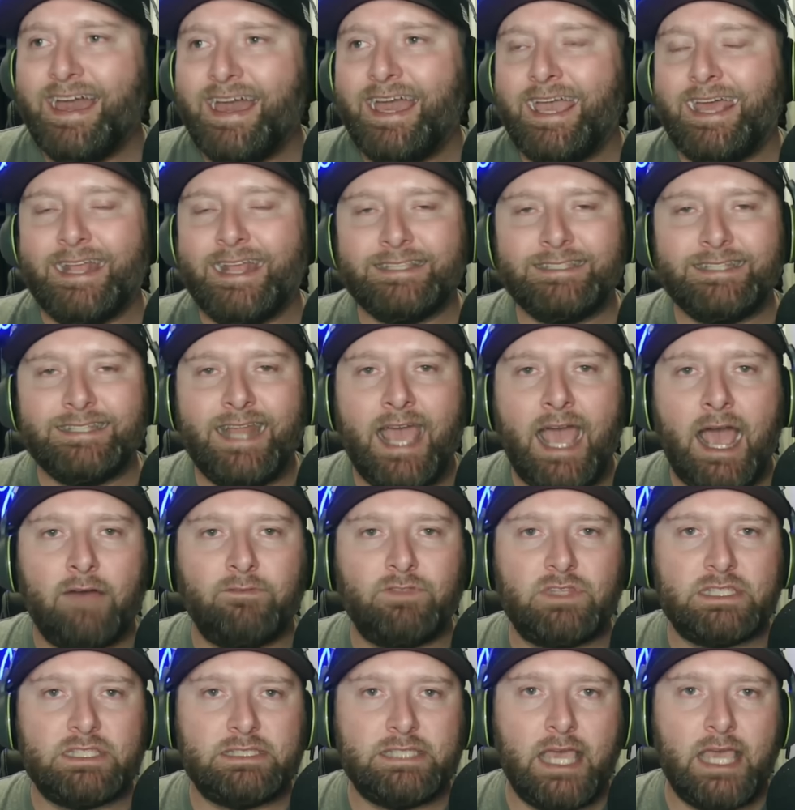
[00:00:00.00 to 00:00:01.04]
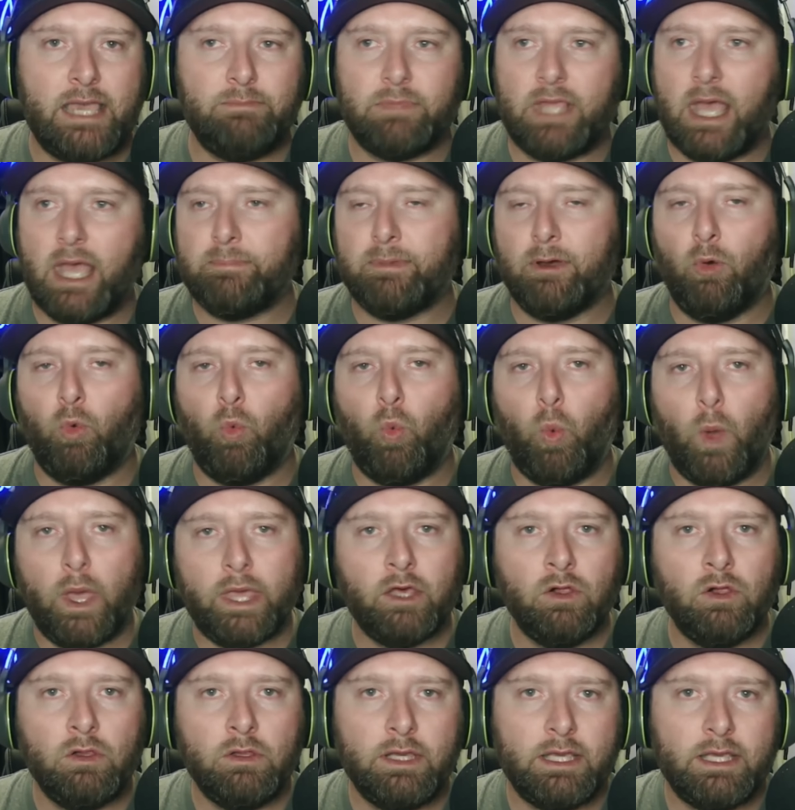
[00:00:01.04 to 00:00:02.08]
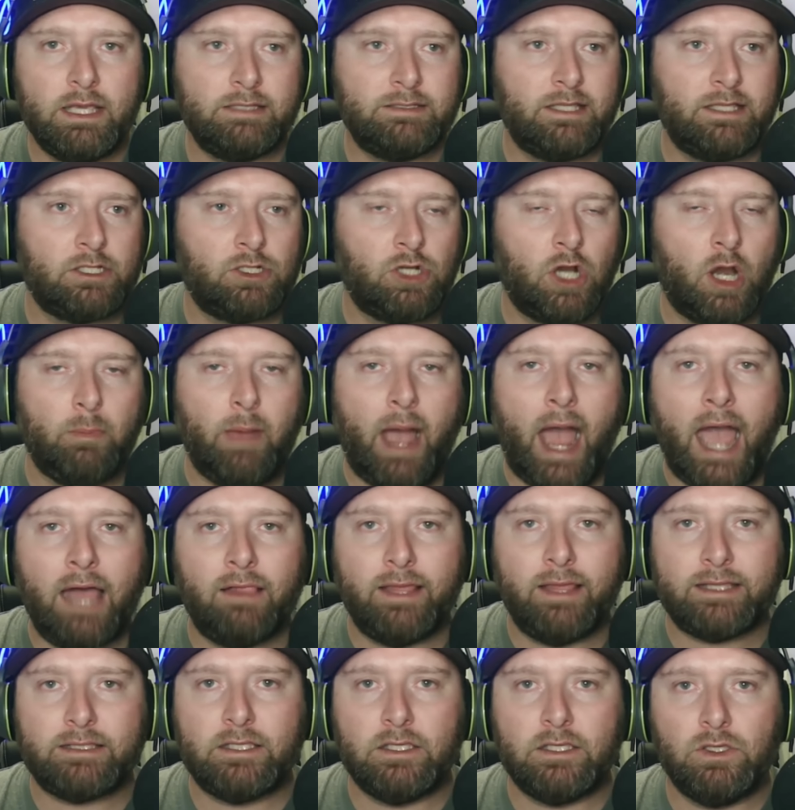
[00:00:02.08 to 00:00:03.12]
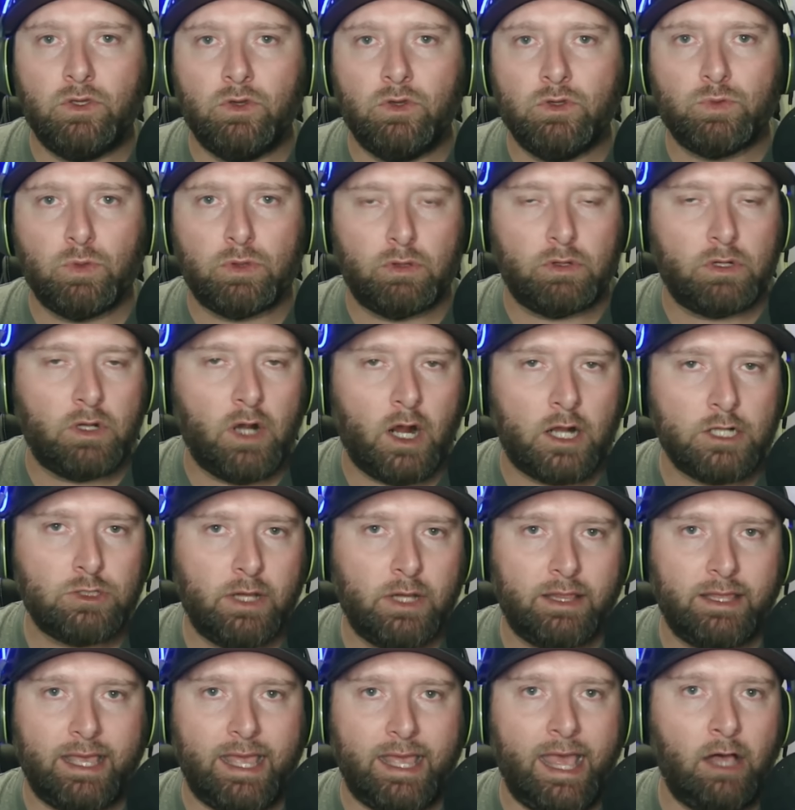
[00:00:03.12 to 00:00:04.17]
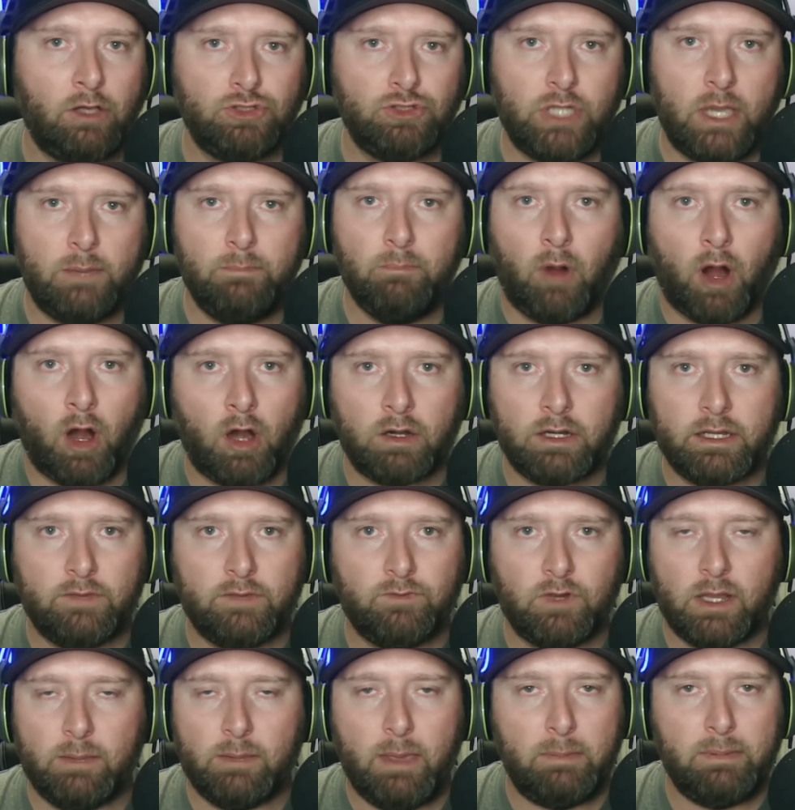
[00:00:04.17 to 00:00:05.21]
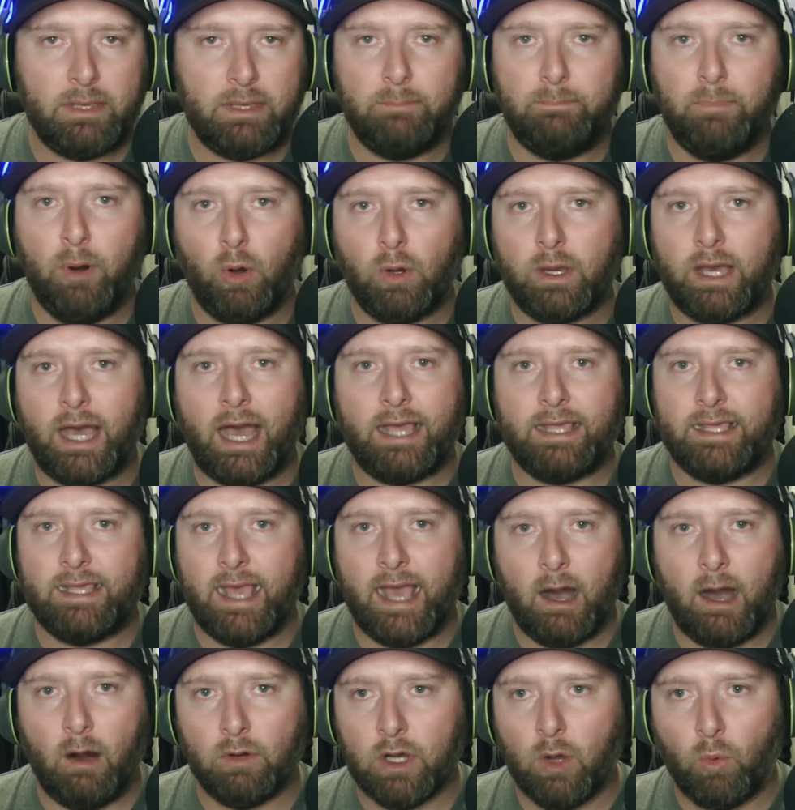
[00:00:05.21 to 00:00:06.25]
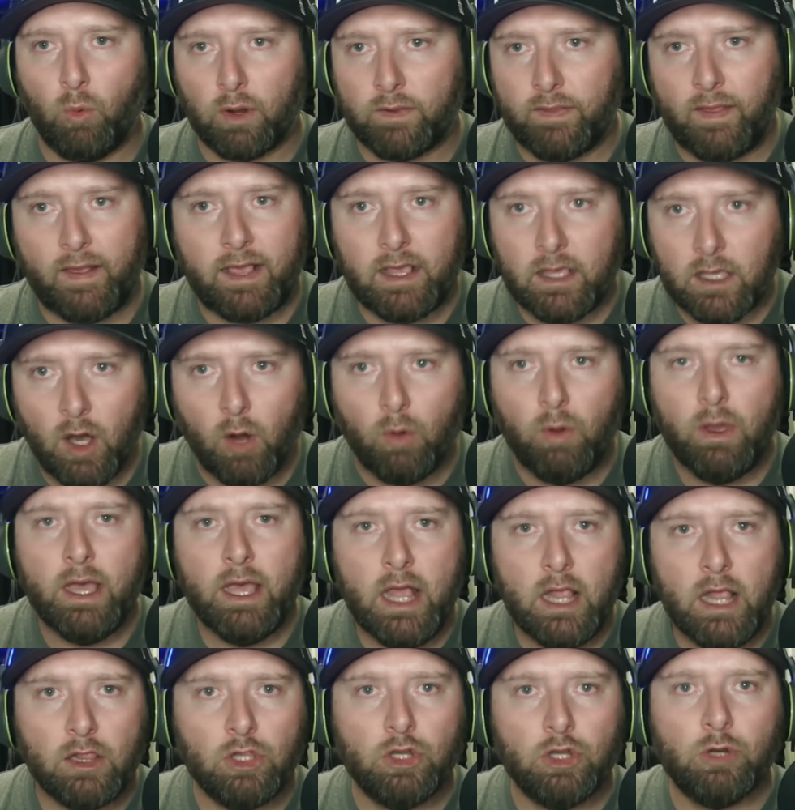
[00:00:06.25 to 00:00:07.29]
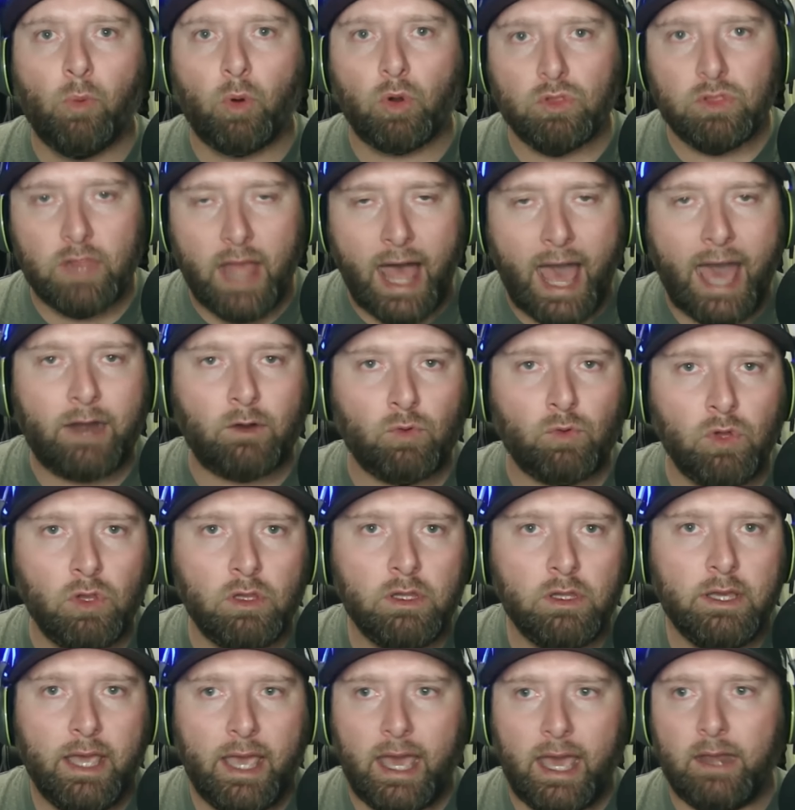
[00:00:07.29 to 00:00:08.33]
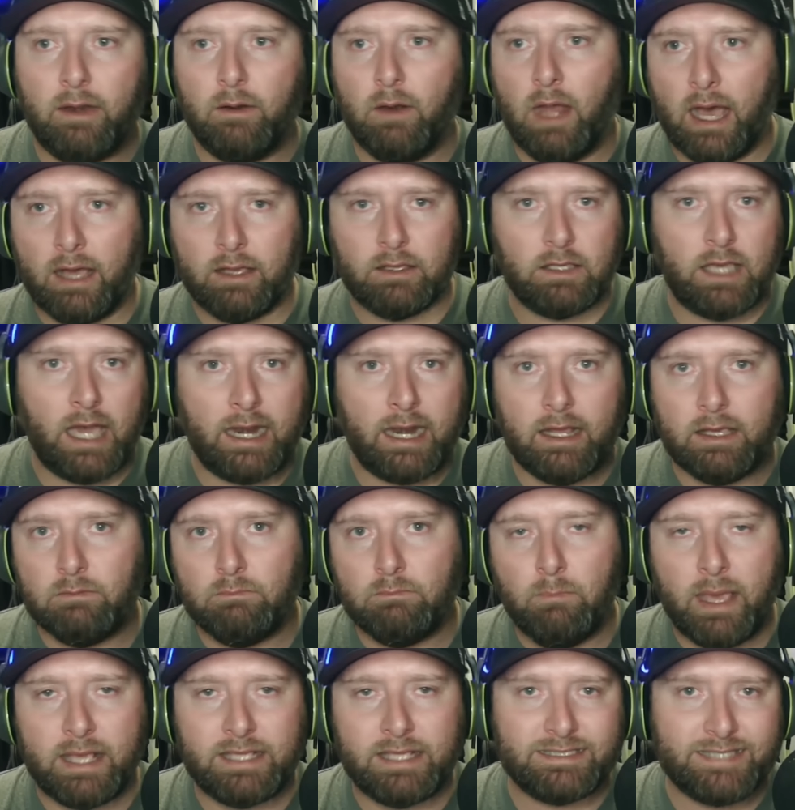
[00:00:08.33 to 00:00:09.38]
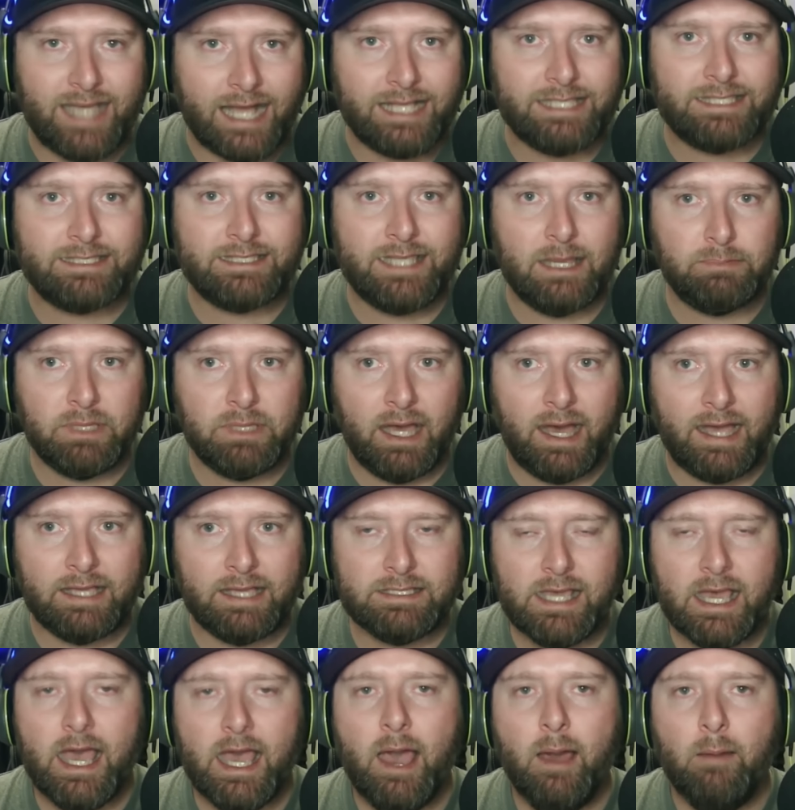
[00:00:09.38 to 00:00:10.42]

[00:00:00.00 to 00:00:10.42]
He doesn't have the same type of wiggle as the term I like to use with regards to like LJ Martin, even maybe a Pokai Haunga, where they can go a little more lateral and uh, kind of make sidestep guys.